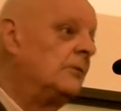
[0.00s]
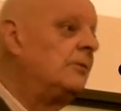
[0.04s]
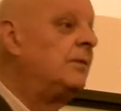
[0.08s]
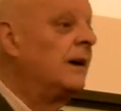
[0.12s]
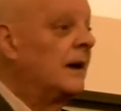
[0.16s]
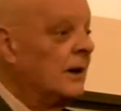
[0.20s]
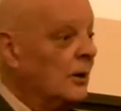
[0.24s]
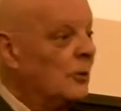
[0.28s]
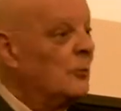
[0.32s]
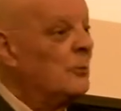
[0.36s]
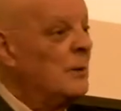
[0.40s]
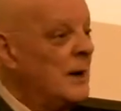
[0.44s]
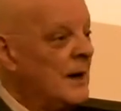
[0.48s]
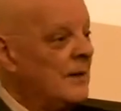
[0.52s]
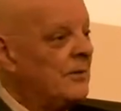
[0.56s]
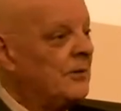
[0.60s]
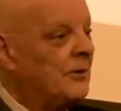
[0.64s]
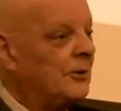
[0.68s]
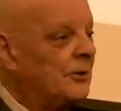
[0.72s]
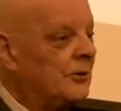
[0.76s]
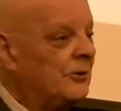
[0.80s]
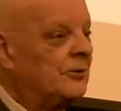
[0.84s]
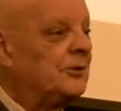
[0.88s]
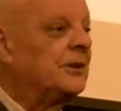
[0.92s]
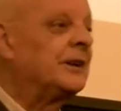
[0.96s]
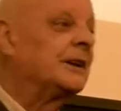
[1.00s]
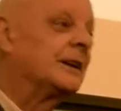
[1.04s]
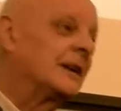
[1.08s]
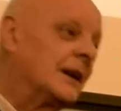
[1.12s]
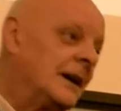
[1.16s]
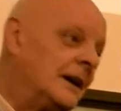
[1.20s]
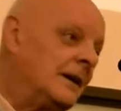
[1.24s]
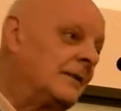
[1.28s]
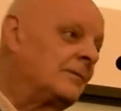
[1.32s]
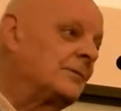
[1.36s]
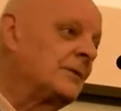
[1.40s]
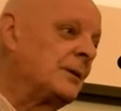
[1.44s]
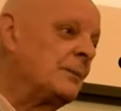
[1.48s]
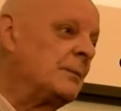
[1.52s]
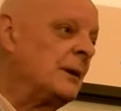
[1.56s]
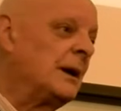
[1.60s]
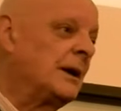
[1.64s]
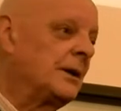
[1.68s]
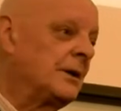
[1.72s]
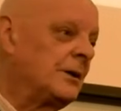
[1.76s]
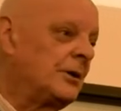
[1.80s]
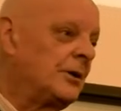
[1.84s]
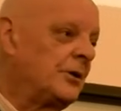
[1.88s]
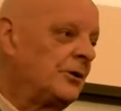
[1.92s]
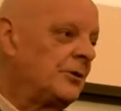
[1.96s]
fellow Methodists. He had left the
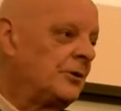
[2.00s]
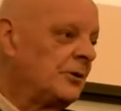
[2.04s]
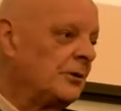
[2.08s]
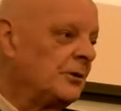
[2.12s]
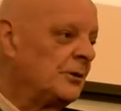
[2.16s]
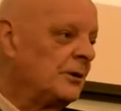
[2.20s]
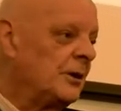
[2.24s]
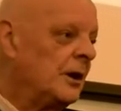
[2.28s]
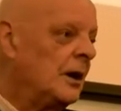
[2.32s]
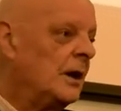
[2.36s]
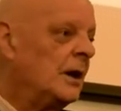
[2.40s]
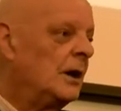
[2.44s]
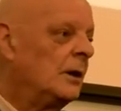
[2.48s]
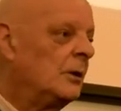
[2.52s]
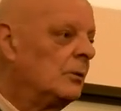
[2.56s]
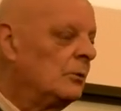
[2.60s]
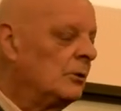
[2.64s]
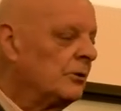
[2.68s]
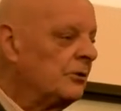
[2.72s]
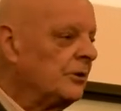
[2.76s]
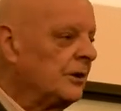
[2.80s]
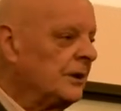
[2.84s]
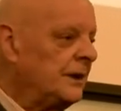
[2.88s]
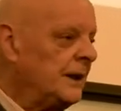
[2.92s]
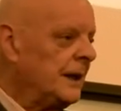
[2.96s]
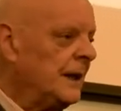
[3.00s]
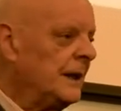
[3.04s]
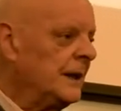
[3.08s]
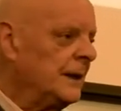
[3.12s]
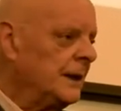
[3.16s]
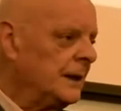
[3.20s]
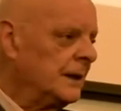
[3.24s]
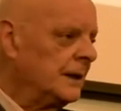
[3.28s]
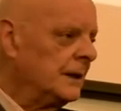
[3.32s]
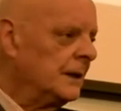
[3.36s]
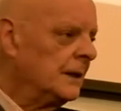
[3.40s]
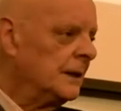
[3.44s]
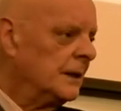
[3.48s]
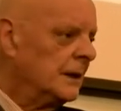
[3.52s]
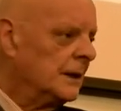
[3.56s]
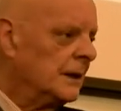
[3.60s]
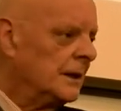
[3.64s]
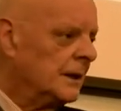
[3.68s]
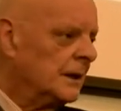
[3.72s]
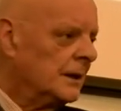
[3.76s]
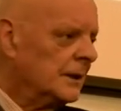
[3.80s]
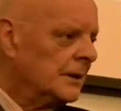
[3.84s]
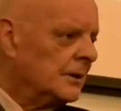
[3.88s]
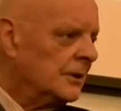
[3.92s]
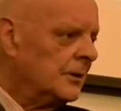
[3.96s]
Methodists and was attending
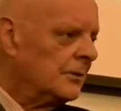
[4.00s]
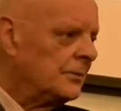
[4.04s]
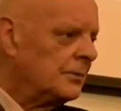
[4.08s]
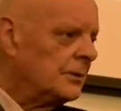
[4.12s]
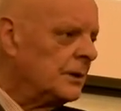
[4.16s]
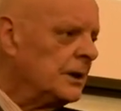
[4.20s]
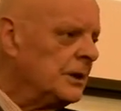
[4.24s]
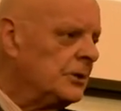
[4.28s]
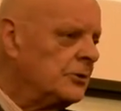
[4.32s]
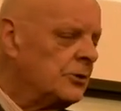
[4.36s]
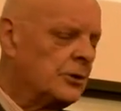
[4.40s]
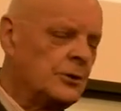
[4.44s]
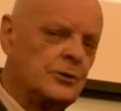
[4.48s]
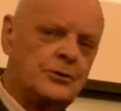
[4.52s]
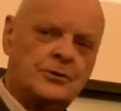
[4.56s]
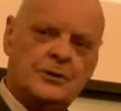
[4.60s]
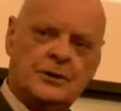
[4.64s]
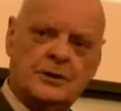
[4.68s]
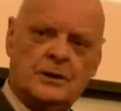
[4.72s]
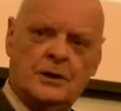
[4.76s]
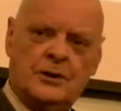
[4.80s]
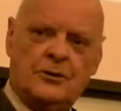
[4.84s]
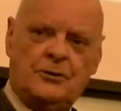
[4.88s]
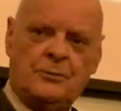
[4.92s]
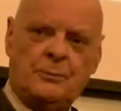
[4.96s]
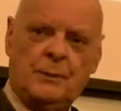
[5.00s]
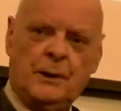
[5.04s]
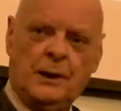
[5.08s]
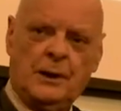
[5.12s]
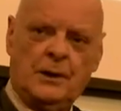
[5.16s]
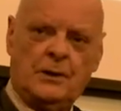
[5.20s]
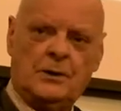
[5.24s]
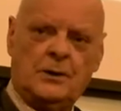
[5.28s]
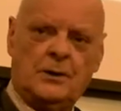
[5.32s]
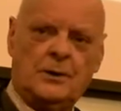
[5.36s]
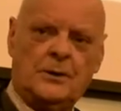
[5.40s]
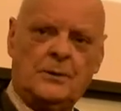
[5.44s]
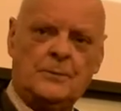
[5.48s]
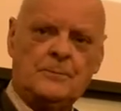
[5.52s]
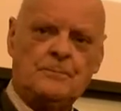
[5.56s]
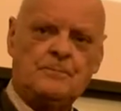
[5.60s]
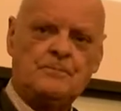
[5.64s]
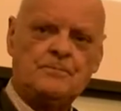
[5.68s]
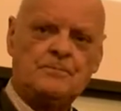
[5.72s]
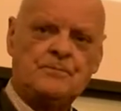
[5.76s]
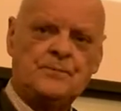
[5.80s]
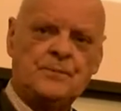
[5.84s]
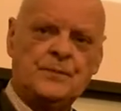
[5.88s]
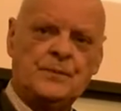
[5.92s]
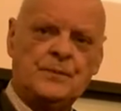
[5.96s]
the Free Church in Nispelaw.
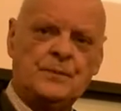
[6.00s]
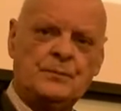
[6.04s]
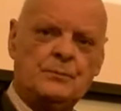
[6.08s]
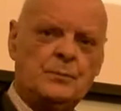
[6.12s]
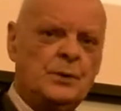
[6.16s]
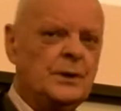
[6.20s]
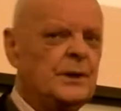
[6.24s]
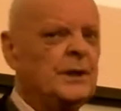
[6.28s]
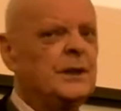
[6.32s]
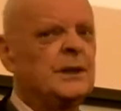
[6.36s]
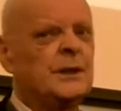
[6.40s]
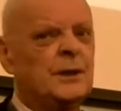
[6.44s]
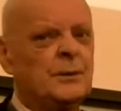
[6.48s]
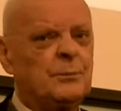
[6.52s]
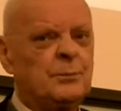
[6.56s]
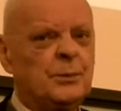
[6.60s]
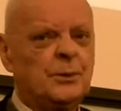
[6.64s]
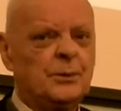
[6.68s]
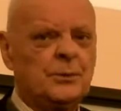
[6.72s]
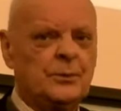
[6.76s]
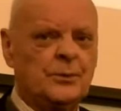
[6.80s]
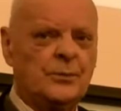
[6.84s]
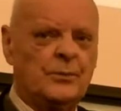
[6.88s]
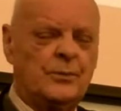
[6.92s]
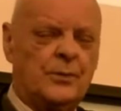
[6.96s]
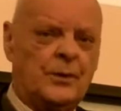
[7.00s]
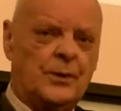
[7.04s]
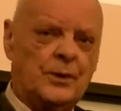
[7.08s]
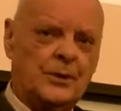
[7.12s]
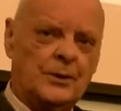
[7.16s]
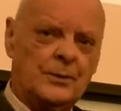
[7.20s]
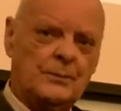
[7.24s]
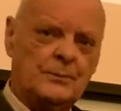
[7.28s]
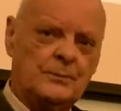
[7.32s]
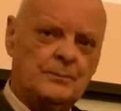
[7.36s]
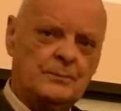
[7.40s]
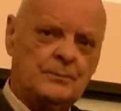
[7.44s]
But he had a burden for them.